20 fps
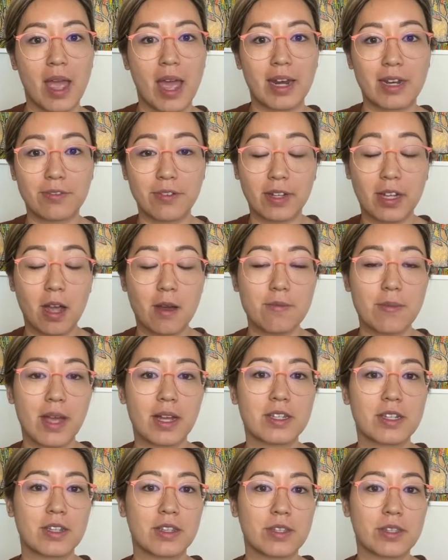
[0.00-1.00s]
And if I come
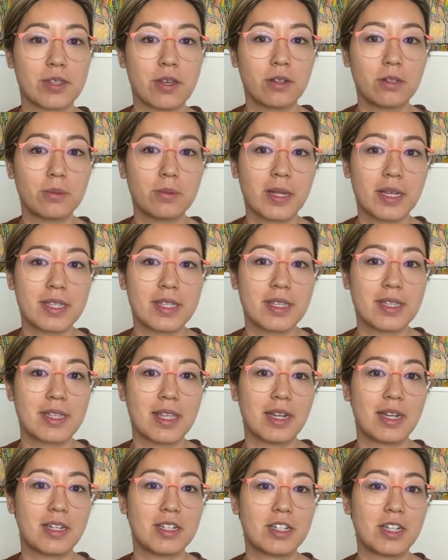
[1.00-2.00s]
back to the solar plexus
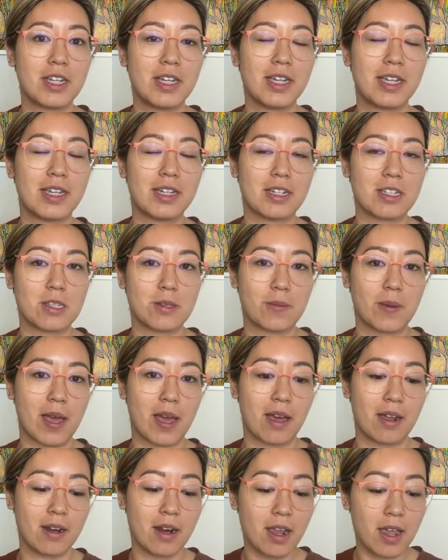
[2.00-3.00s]
energy, it is
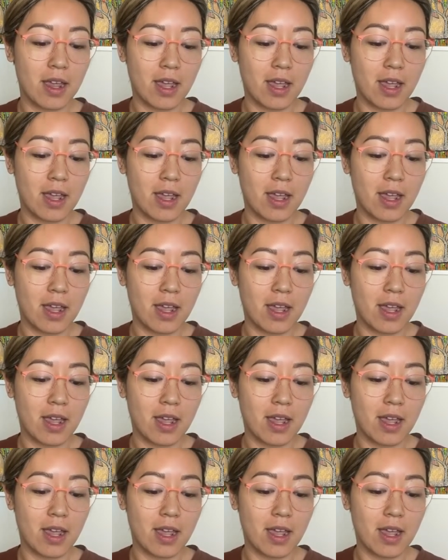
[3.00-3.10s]
about